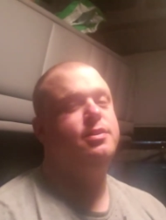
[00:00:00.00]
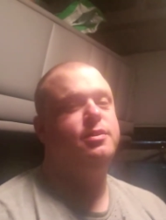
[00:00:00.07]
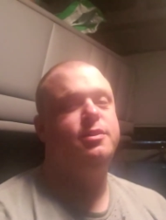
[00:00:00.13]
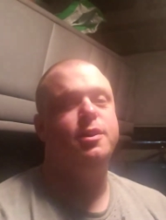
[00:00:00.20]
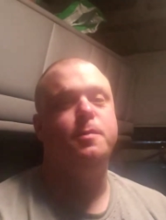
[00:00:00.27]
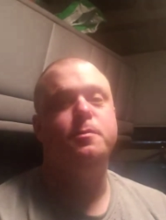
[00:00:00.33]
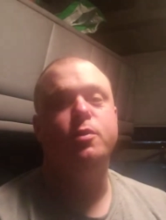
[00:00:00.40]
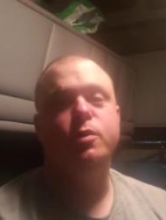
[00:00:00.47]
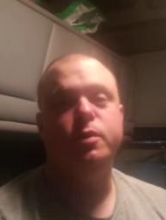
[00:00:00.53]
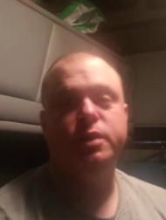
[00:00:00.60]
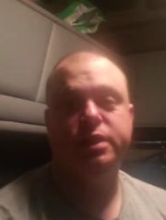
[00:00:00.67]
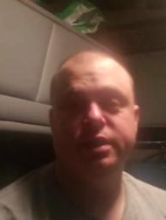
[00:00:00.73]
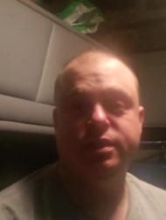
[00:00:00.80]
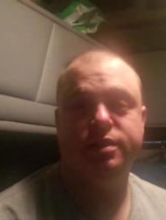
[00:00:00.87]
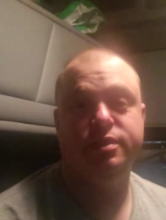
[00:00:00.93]
that kept going
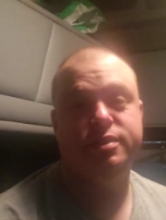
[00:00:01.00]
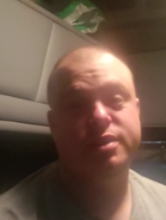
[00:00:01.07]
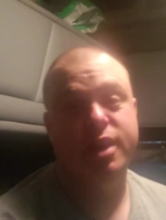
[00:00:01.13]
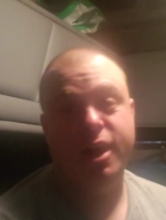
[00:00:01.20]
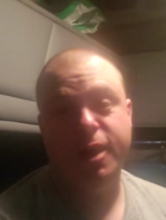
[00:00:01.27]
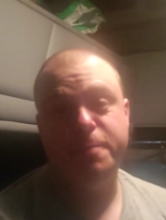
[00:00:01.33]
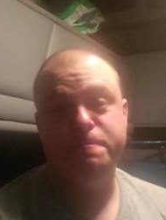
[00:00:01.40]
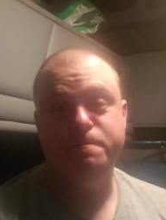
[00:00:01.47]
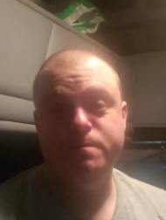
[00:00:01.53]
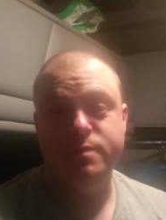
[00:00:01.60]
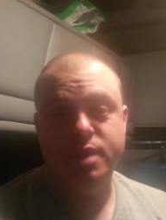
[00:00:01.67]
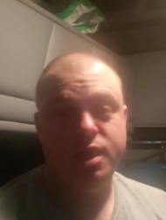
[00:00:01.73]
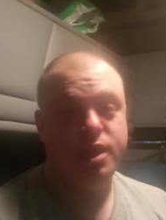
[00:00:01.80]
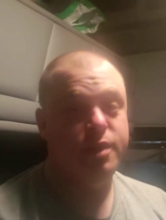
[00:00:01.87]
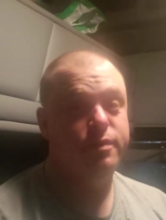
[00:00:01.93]
into the shop
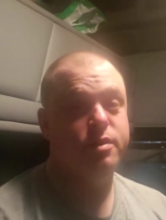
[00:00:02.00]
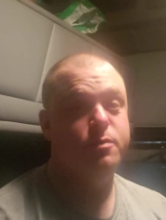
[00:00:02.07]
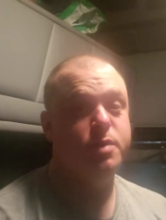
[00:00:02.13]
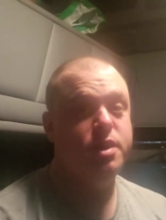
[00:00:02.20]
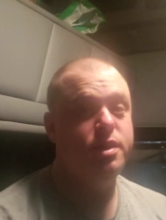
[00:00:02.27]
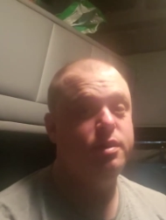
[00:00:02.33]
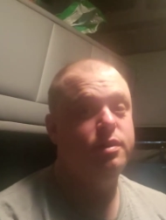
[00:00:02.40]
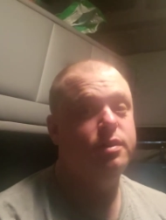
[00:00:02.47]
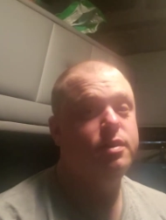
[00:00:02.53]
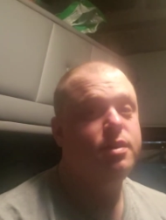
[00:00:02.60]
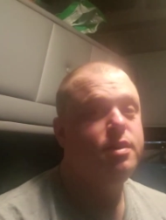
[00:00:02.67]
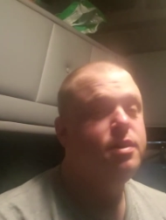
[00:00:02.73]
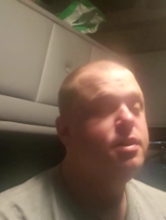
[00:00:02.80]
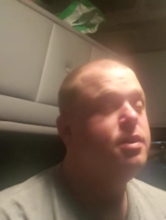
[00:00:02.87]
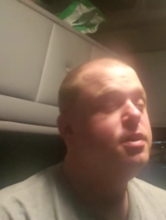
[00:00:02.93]
every week.
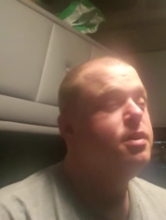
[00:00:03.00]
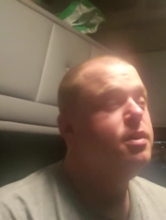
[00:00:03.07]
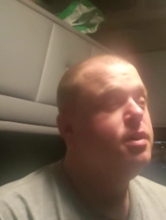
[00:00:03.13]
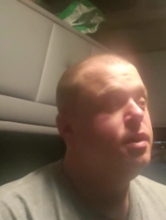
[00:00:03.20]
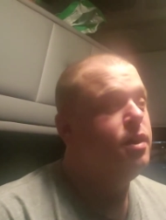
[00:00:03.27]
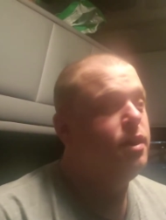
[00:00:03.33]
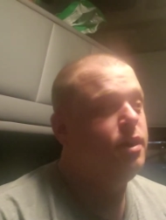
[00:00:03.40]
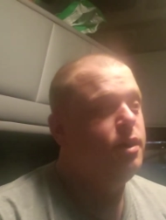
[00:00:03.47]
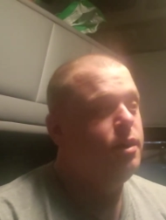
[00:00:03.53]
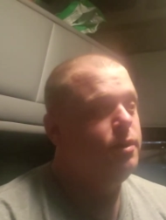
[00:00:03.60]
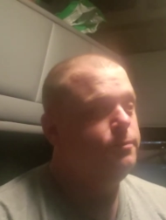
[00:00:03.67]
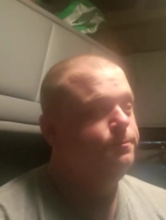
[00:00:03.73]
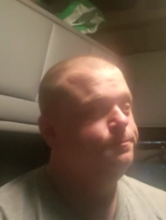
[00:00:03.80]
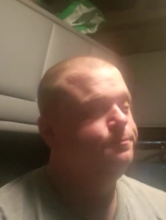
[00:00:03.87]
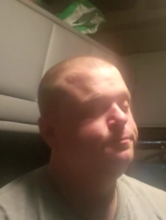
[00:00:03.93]

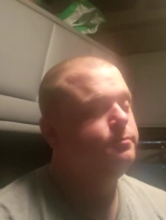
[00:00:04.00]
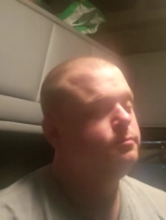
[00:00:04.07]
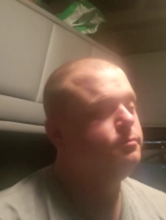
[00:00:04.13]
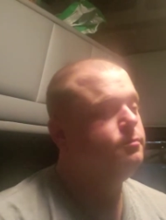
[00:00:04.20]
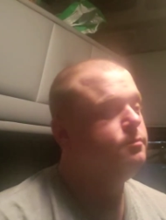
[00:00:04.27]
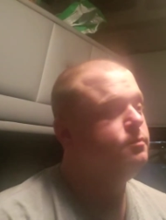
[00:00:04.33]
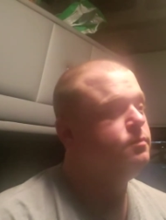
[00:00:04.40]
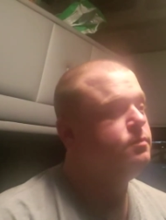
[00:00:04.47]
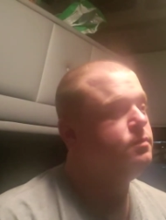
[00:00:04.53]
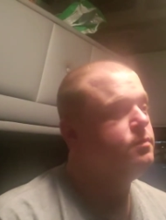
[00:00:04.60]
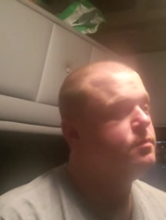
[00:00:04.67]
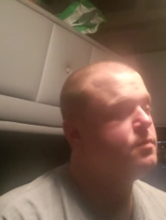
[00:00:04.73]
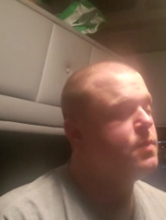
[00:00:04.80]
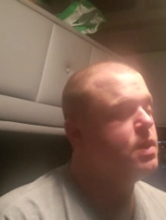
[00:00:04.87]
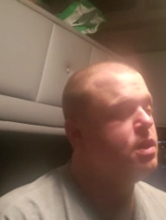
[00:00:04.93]
Um,
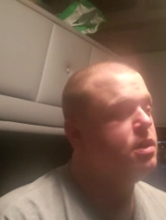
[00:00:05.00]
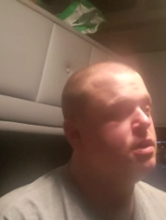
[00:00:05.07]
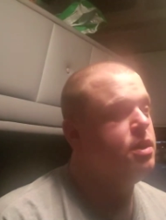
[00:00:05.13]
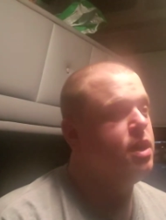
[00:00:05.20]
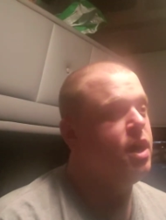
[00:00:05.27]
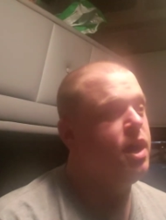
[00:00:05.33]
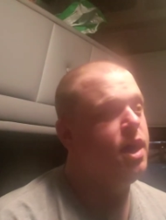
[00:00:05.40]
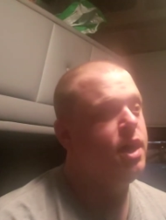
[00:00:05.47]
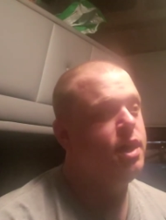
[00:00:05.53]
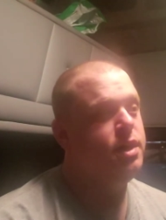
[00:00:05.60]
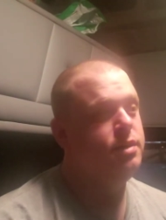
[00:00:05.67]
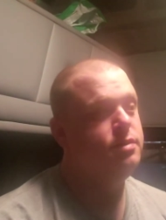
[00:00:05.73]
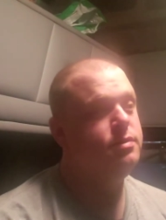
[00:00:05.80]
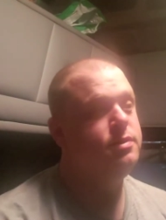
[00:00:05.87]
got